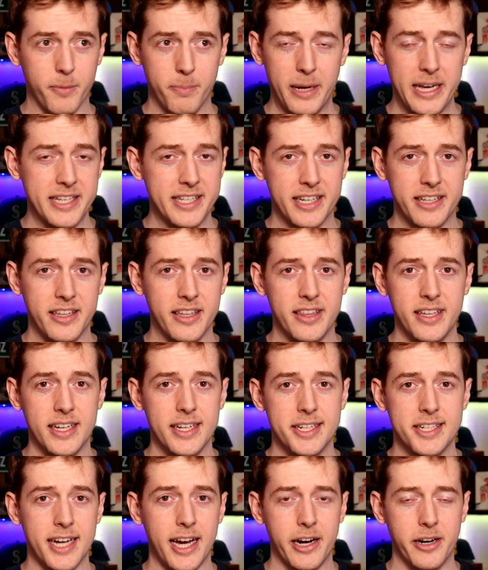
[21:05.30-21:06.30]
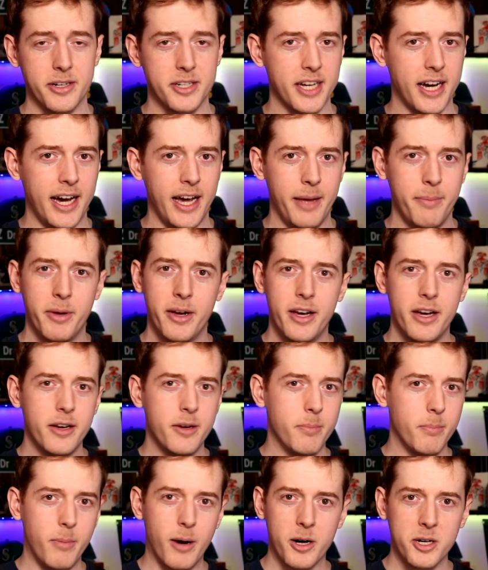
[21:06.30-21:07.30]
basically the entire time.
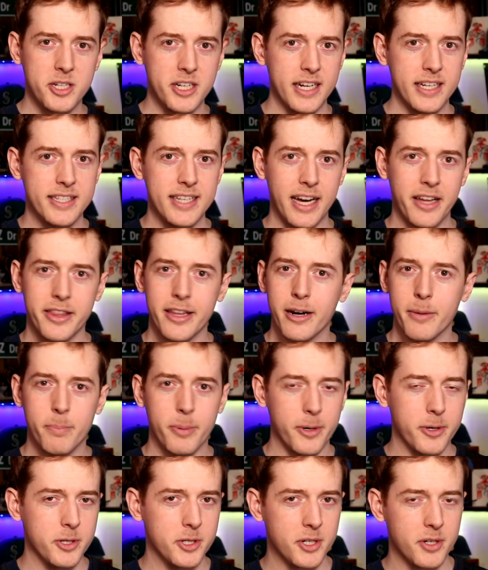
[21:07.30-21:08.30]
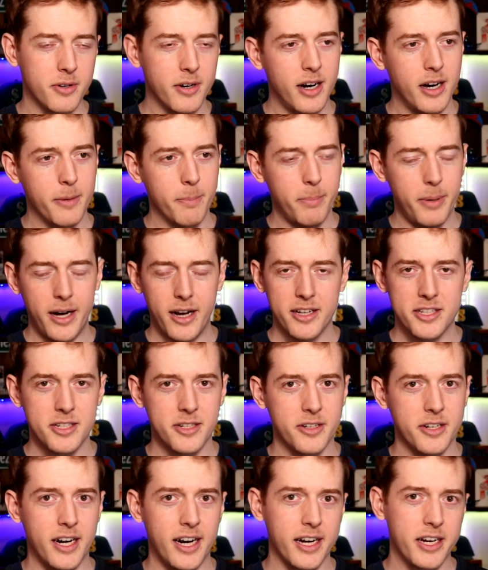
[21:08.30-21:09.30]
Marchand's out there, Bergeron,
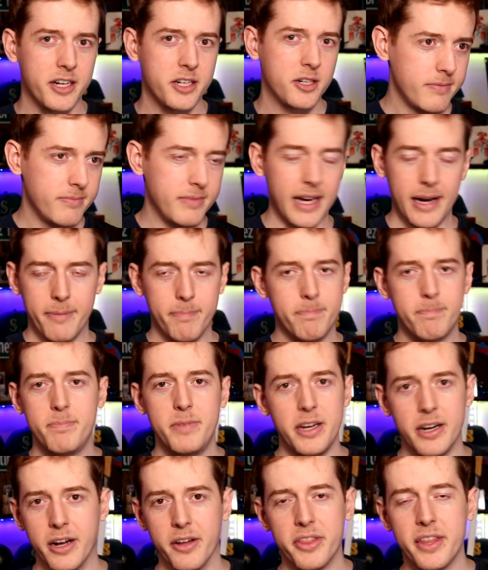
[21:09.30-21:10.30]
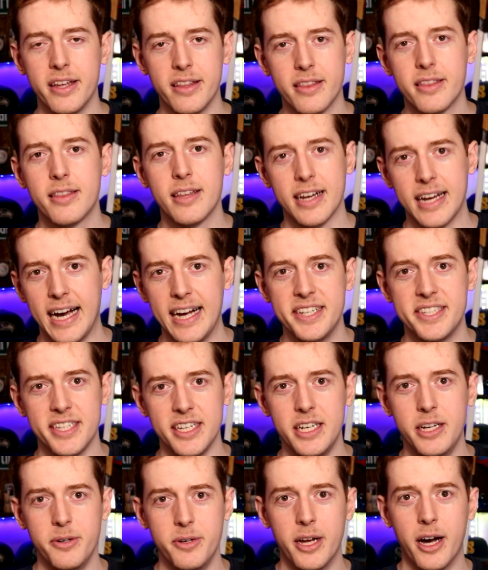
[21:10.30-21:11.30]
Pastrnak. Yeah, the guys that
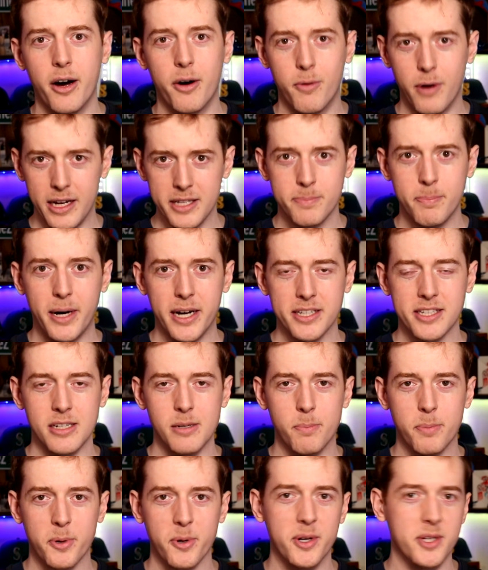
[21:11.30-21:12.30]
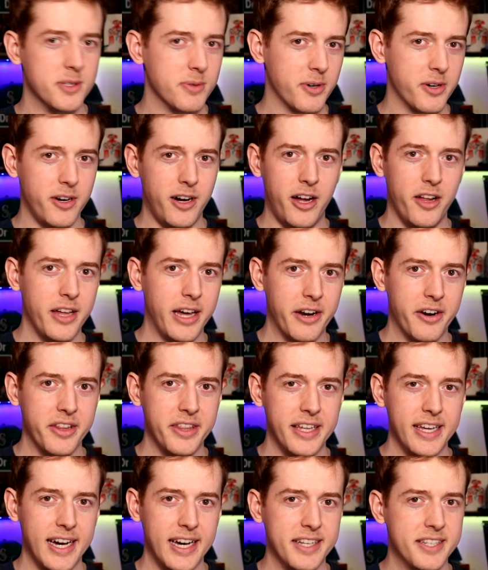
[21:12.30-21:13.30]
you know as Boston Bruins were all out on
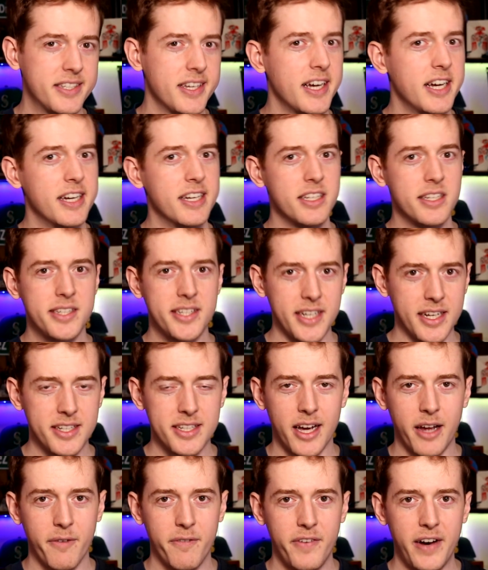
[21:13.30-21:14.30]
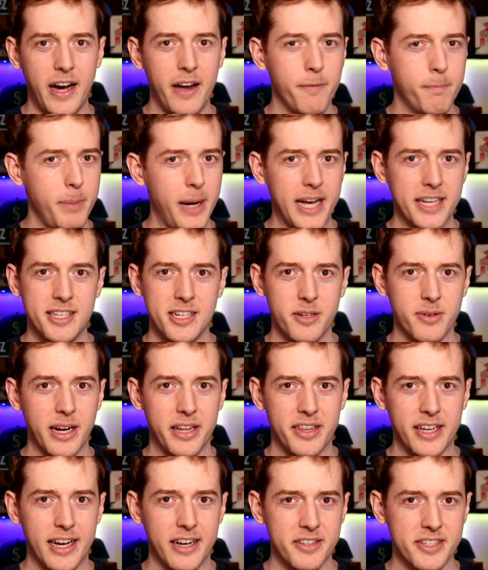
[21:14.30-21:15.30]
the ice, 6-on-5, passing it around
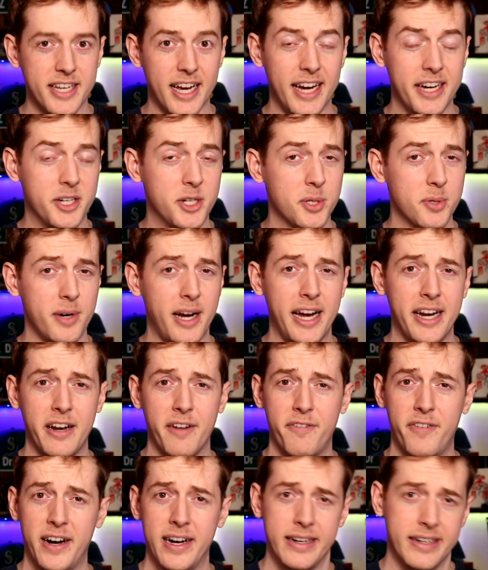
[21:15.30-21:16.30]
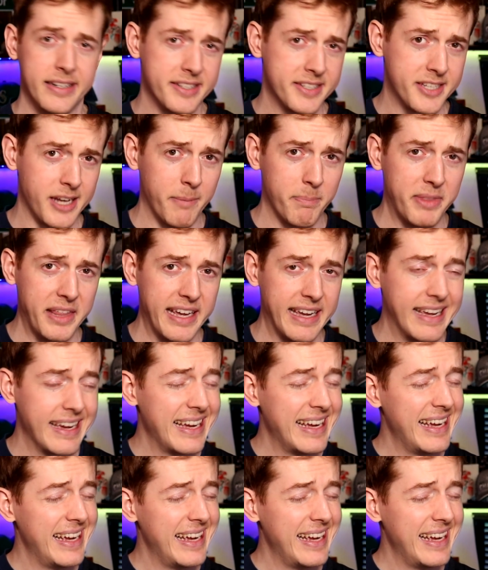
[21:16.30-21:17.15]
the outside, trying to find something,